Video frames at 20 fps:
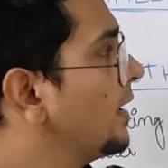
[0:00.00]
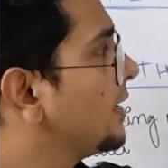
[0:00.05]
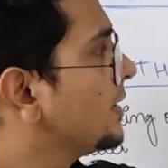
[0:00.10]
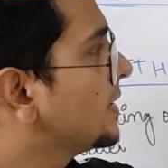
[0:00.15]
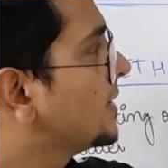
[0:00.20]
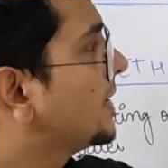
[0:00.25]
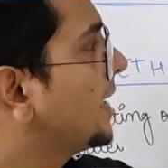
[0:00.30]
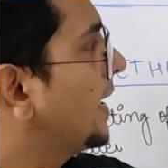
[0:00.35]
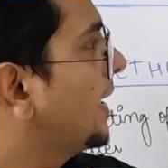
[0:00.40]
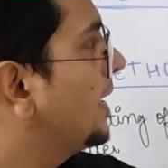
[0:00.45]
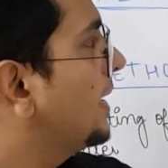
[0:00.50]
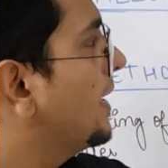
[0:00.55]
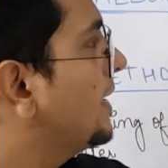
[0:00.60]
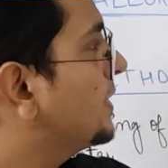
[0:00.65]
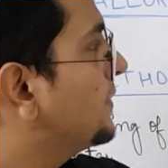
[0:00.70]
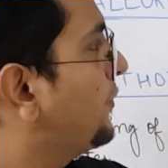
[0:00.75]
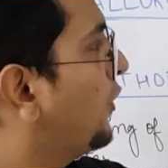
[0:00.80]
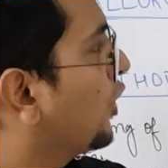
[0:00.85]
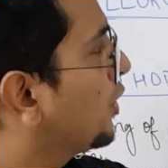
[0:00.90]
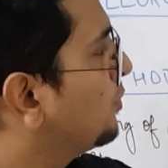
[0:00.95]

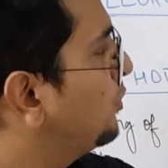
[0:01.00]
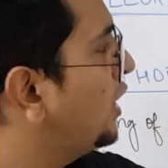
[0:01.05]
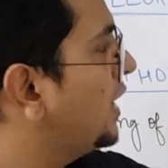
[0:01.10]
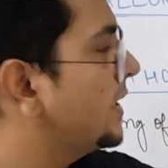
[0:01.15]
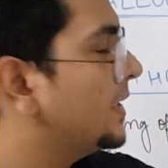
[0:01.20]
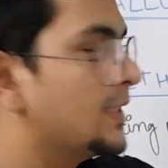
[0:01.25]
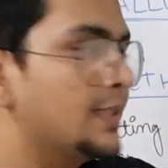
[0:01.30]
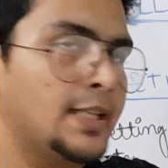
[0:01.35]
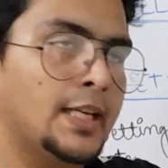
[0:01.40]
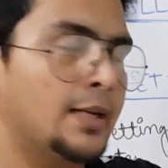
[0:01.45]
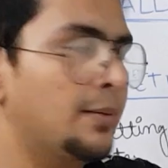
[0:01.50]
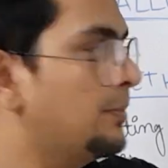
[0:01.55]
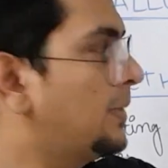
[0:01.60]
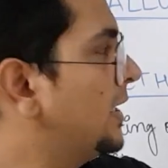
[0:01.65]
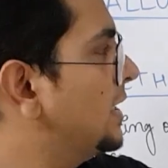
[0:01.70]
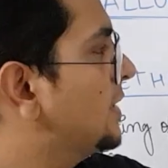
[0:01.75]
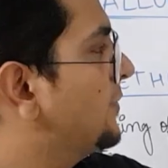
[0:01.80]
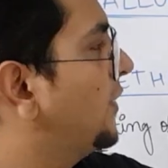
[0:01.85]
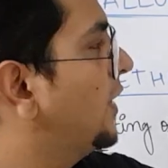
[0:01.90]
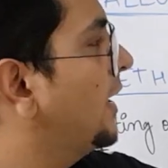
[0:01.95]
ZNS formula is same, but
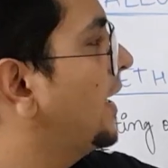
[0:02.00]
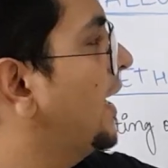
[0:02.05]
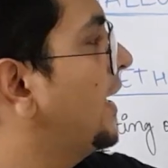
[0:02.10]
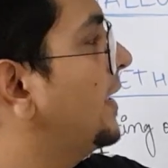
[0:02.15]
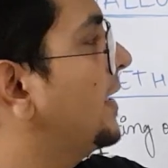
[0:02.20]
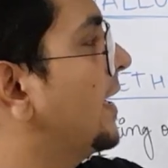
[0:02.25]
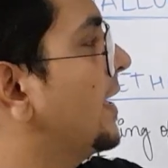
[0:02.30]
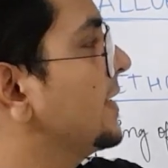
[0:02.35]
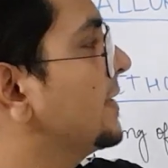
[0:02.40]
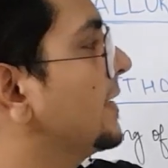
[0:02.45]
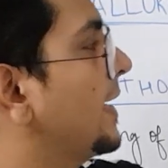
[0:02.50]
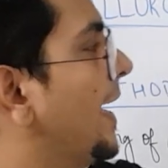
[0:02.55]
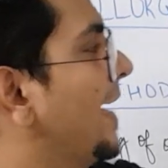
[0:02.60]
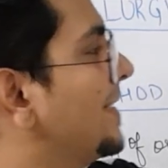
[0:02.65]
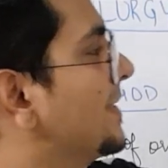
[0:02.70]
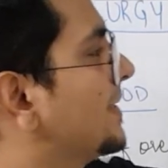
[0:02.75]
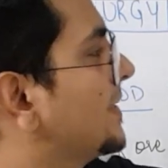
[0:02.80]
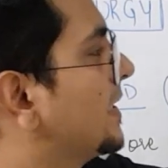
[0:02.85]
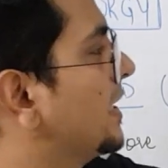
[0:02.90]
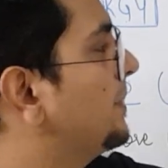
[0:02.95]
sclerite has
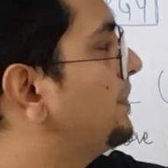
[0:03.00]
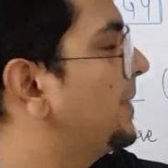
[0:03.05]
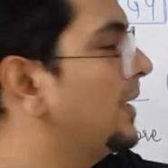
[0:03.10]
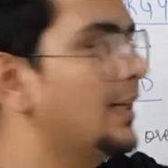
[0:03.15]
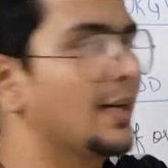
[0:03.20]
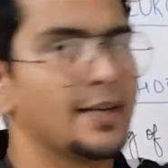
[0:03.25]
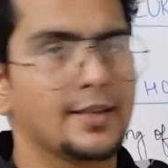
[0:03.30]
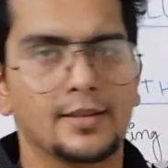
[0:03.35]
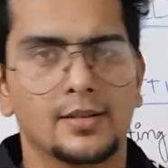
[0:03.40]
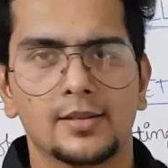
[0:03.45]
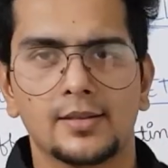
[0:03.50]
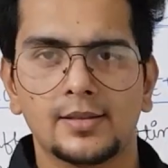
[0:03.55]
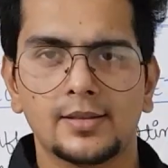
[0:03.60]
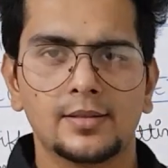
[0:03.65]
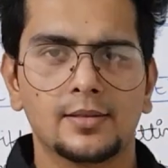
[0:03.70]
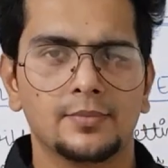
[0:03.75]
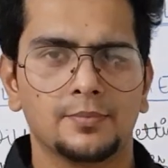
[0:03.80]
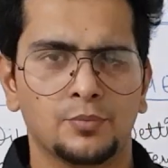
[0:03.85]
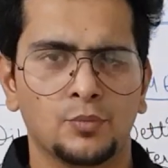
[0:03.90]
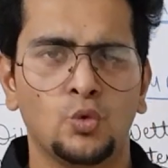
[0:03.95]
HCP lattice.
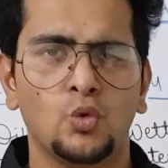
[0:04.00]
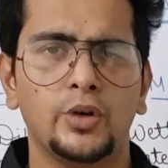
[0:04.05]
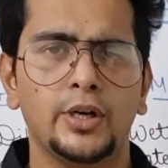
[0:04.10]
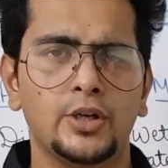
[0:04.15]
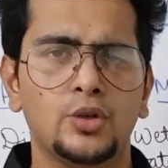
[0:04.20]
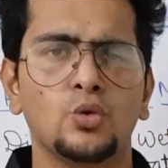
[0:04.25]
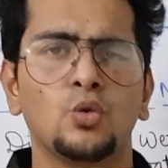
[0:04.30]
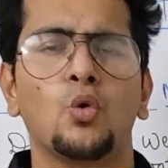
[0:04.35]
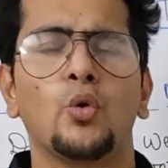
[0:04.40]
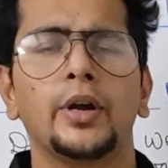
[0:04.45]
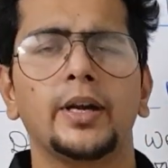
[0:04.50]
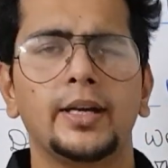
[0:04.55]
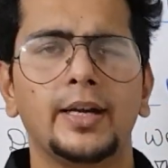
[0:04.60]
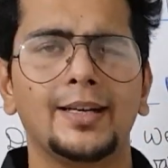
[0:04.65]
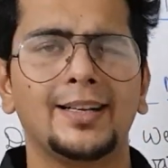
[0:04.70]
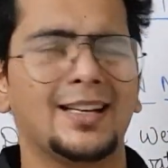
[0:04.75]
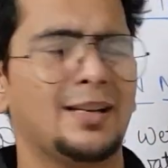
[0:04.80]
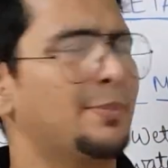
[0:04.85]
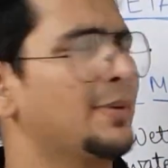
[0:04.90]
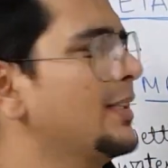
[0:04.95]
No need to go in
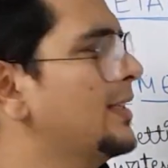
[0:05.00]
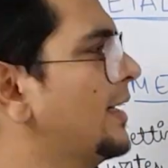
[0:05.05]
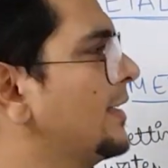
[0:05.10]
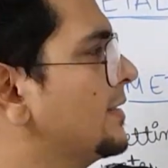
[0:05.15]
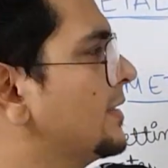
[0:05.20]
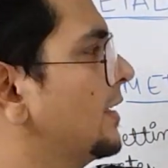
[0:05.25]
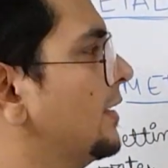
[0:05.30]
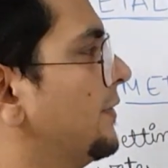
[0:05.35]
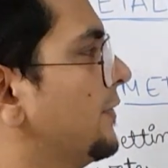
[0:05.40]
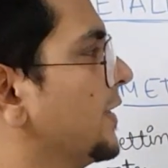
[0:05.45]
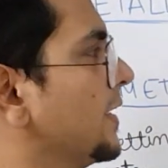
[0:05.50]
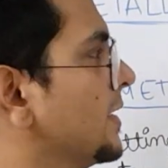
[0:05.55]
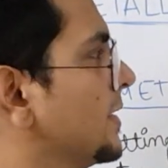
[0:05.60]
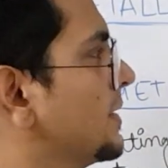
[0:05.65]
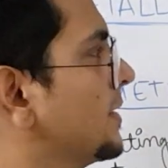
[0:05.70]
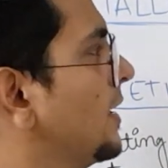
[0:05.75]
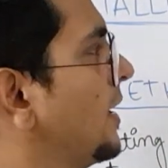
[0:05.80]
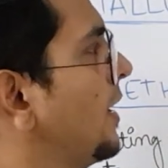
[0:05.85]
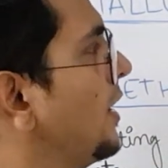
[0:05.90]
detail, but that's the difference.